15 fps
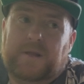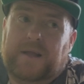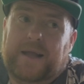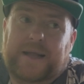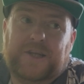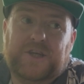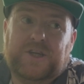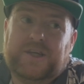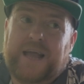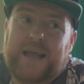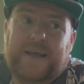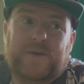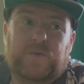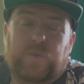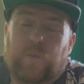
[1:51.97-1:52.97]
it just
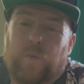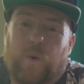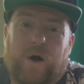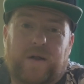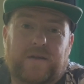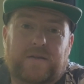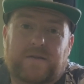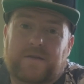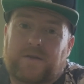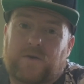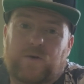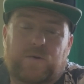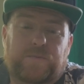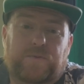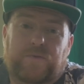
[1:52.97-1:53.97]
takes one
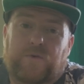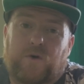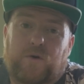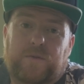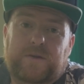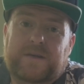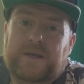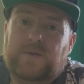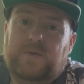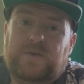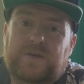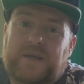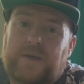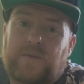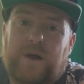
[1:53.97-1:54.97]
good performance, as we've
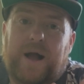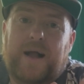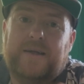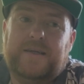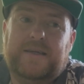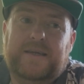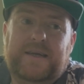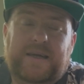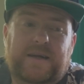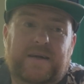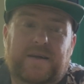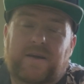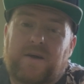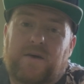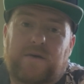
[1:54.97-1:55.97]
seen with Argentina.
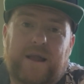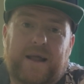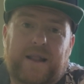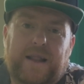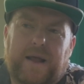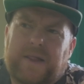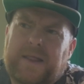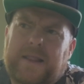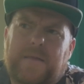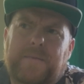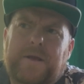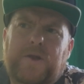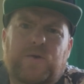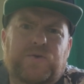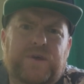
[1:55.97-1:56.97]
They
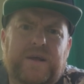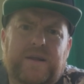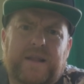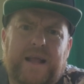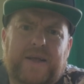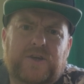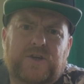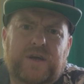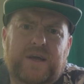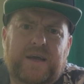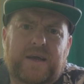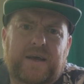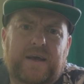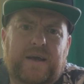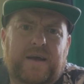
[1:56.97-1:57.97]
beat New Zealand last
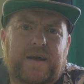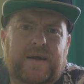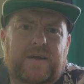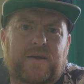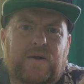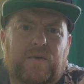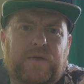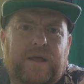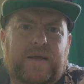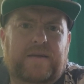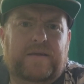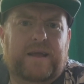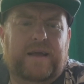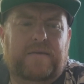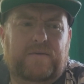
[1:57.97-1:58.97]
year.
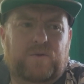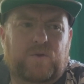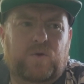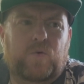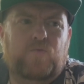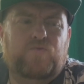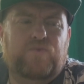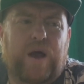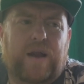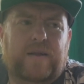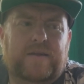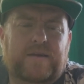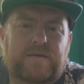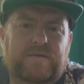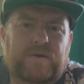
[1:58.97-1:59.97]
They do
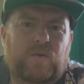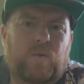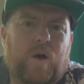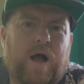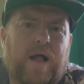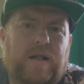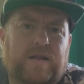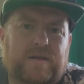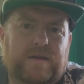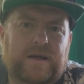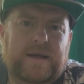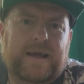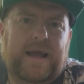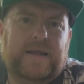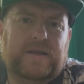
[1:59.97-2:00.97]
relatively well
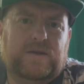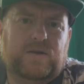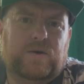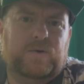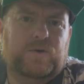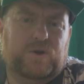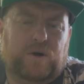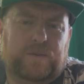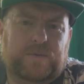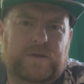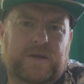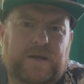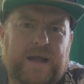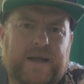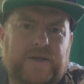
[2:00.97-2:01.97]
against those
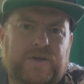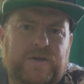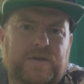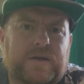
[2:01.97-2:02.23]
top-tier nations